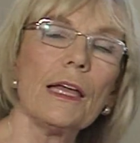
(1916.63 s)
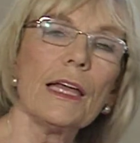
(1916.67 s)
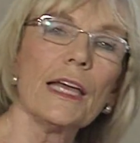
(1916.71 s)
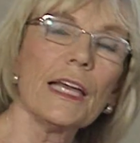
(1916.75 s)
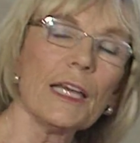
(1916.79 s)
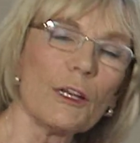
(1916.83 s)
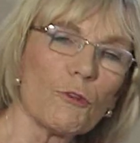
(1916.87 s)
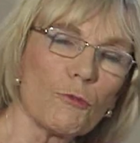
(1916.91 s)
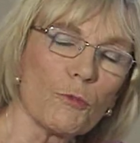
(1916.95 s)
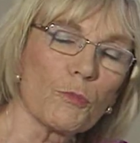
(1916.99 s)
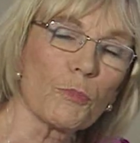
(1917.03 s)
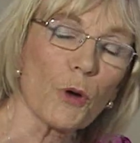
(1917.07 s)

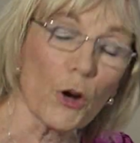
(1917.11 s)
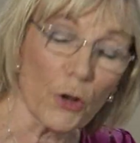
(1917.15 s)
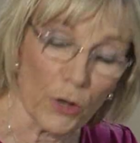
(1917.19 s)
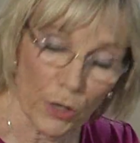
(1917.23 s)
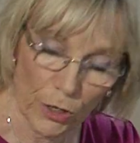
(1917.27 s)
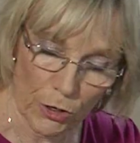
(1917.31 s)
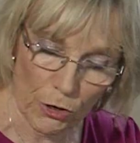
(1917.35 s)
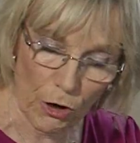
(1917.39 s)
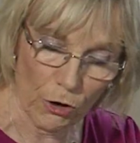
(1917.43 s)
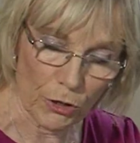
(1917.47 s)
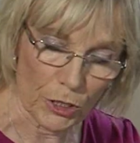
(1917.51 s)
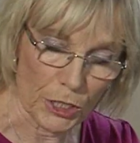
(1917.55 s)
in
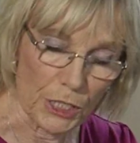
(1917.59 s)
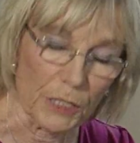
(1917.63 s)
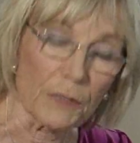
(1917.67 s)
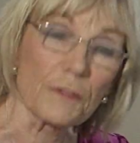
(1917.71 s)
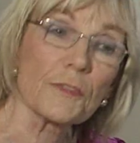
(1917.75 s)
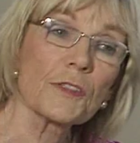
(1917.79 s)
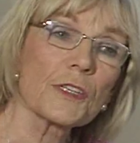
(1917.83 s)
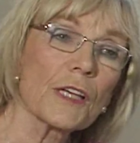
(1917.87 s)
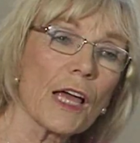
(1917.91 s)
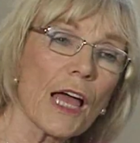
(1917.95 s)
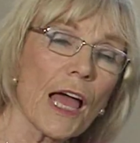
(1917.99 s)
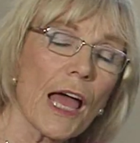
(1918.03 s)
broken
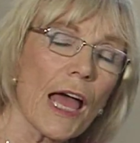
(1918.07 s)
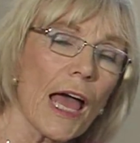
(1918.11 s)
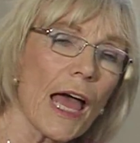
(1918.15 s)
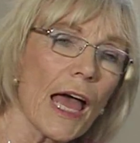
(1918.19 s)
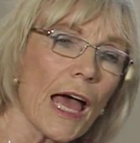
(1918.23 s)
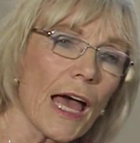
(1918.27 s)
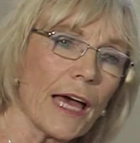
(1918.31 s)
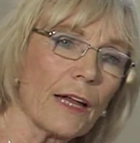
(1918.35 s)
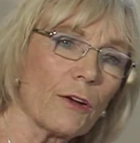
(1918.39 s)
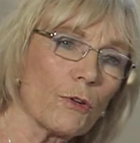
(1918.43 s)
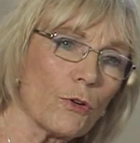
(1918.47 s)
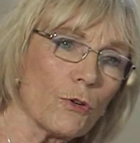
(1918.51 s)
octaves
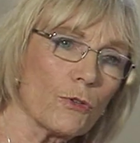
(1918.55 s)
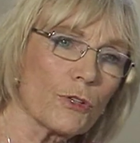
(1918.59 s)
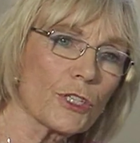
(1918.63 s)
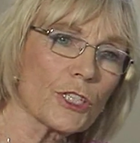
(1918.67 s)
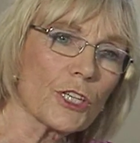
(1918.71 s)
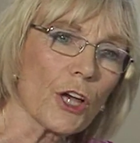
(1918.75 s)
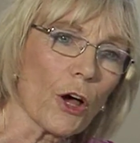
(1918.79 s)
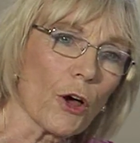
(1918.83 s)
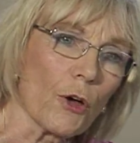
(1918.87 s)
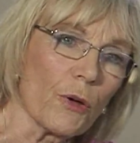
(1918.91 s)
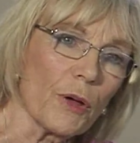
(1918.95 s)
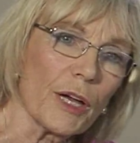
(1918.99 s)
and
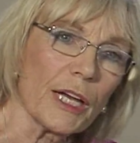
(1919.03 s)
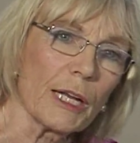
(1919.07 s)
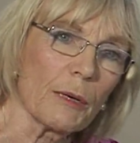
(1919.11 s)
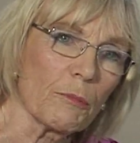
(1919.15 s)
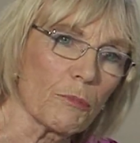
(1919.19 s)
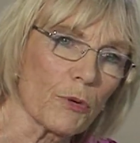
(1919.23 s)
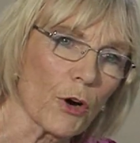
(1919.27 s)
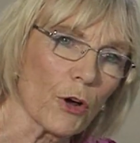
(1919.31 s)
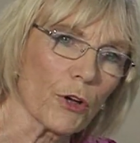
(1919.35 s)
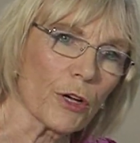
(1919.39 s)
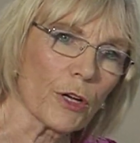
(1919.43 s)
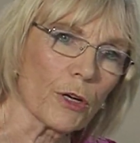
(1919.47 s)
also in
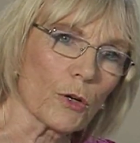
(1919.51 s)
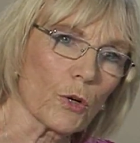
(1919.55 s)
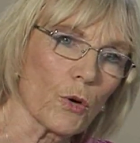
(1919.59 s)
broken